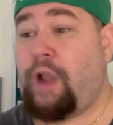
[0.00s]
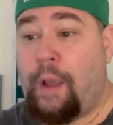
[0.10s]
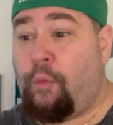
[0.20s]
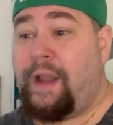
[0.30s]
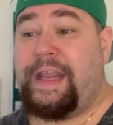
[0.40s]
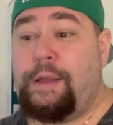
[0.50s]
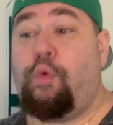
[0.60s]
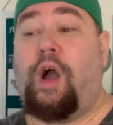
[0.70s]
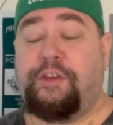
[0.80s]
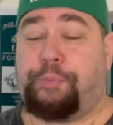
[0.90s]
and when he
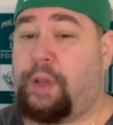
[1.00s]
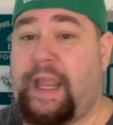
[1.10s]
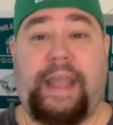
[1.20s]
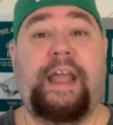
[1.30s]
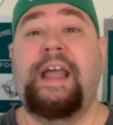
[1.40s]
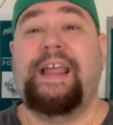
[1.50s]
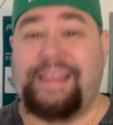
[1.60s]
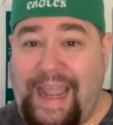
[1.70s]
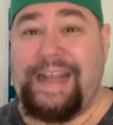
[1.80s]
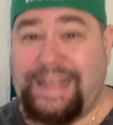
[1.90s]
was playing,
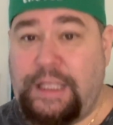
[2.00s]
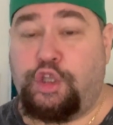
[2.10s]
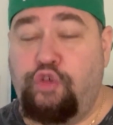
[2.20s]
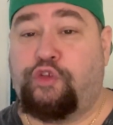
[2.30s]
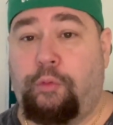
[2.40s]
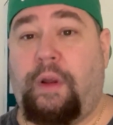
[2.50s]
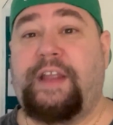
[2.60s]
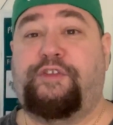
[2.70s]
they didn't use him right.